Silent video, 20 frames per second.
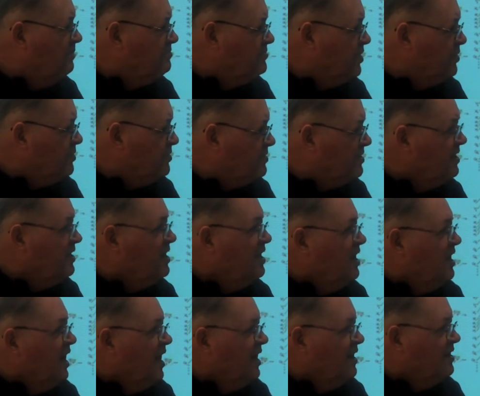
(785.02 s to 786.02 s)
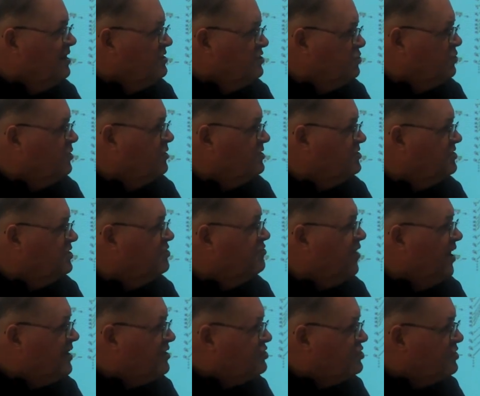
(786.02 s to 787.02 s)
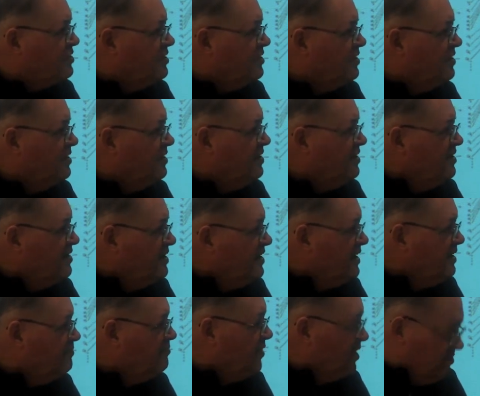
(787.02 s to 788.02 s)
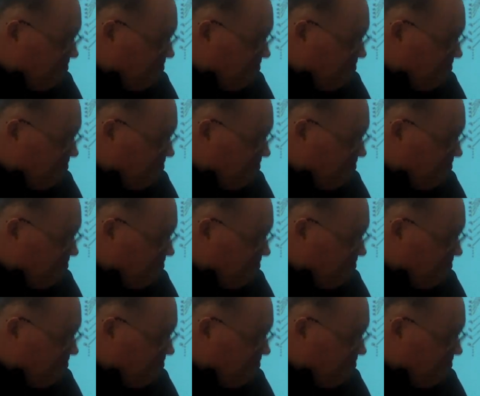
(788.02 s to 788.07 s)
I'm told, a tourist attraction in